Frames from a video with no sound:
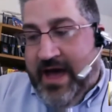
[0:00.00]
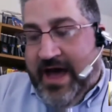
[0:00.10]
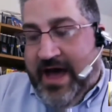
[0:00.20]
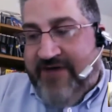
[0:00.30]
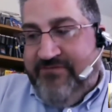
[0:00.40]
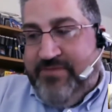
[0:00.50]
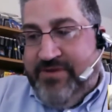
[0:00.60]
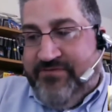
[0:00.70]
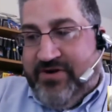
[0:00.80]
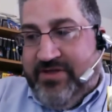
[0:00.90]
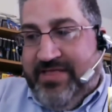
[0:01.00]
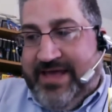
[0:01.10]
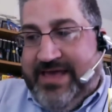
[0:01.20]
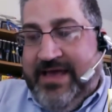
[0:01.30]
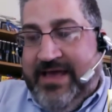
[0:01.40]
I've been very
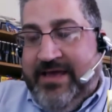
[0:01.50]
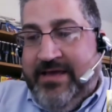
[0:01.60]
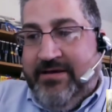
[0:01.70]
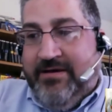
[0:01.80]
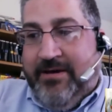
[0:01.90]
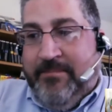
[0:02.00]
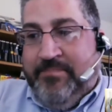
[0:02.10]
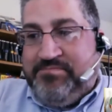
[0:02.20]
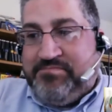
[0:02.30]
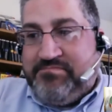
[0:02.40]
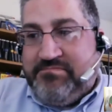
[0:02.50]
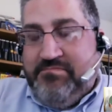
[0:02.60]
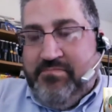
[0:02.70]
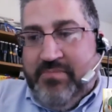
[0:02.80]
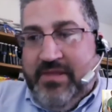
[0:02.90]
lucky. What
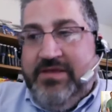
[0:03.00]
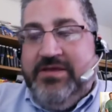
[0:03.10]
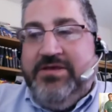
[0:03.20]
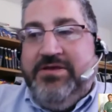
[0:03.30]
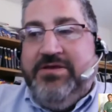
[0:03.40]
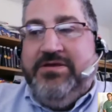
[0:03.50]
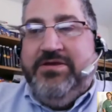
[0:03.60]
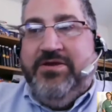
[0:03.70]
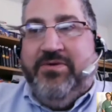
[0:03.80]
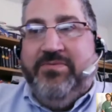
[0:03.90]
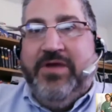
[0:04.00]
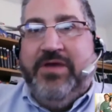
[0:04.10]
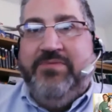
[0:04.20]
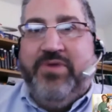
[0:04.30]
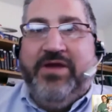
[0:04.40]

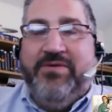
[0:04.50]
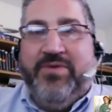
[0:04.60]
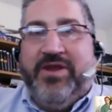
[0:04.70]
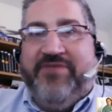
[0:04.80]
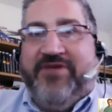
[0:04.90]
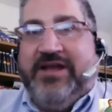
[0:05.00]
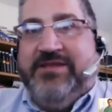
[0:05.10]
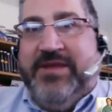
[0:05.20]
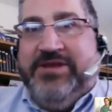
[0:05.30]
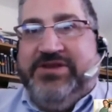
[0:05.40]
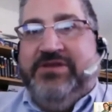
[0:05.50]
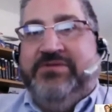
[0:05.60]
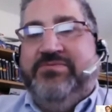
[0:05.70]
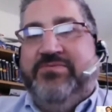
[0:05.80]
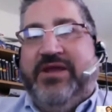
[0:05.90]
I forgot to mention
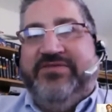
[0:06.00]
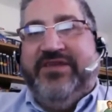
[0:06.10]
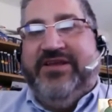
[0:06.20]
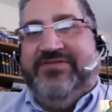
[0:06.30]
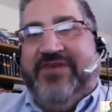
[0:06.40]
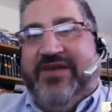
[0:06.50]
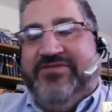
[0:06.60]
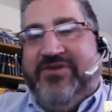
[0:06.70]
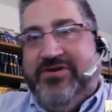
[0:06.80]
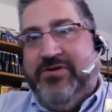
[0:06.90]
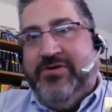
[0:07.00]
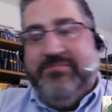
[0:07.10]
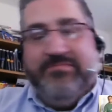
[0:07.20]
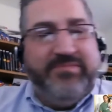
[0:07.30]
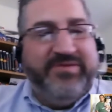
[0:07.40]
when I said I started
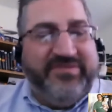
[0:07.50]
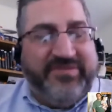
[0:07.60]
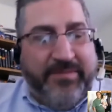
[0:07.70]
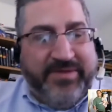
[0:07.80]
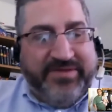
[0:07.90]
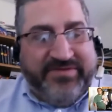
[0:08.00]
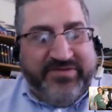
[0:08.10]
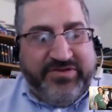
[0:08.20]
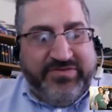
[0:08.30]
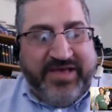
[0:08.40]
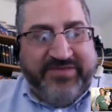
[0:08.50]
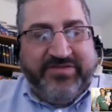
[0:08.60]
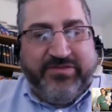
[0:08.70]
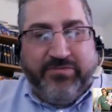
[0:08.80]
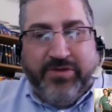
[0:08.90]
doing business objects in
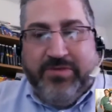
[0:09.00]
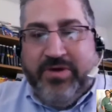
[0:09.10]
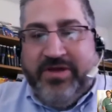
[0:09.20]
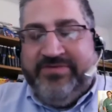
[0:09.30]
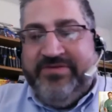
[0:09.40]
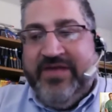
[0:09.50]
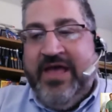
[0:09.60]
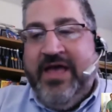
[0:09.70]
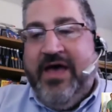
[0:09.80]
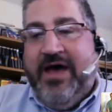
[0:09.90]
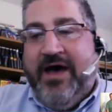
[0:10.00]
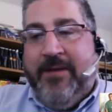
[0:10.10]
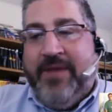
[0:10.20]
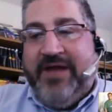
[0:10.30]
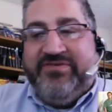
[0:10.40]
2003 was
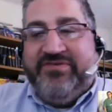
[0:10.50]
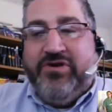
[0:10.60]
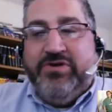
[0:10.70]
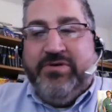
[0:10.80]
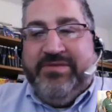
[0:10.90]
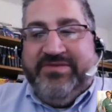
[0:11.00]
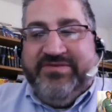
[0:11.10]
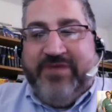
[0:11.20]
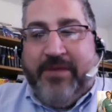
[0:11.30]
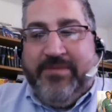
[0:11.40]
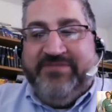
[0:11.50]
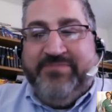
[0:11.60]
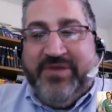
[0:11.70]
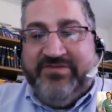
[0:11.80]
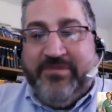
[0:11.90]
I started doing business objects
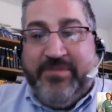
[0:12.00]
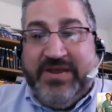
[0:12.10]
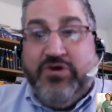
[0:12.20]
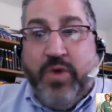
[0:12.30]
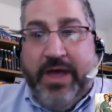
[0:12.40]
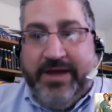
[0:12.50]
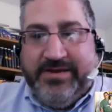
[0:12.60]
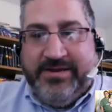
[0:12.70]
because somebody quit.